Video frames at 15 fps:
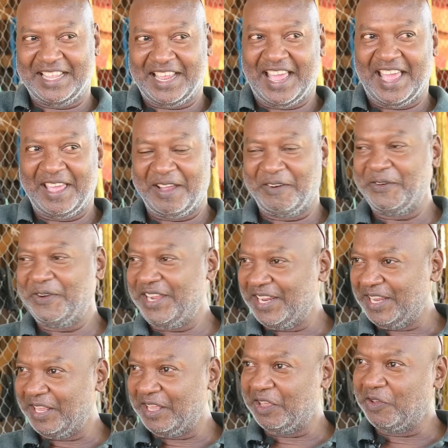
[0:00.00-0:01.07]
I
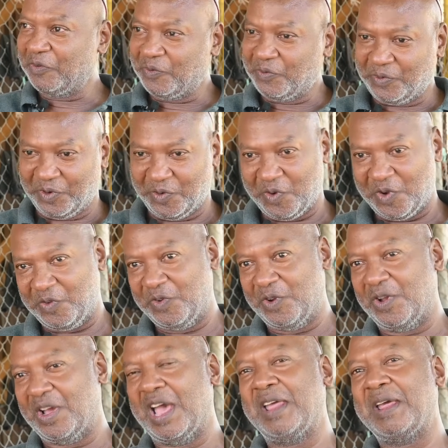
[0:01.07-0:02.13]
really go
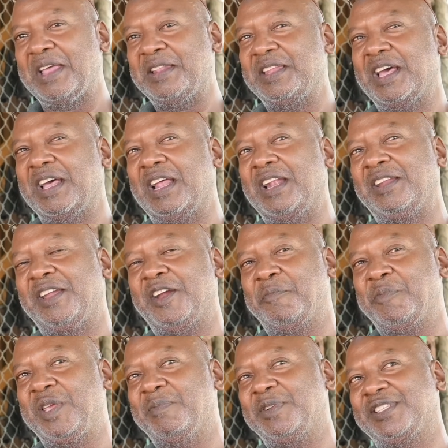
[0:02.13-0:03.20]
around, I'll hear
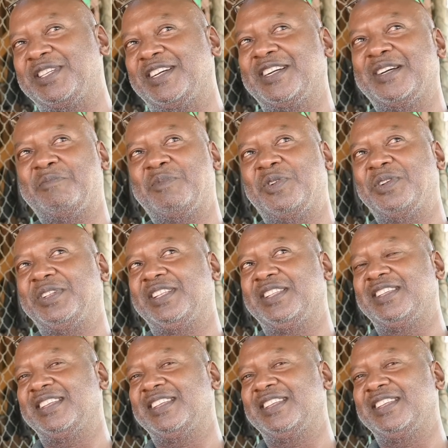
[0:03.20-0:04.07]
people talk about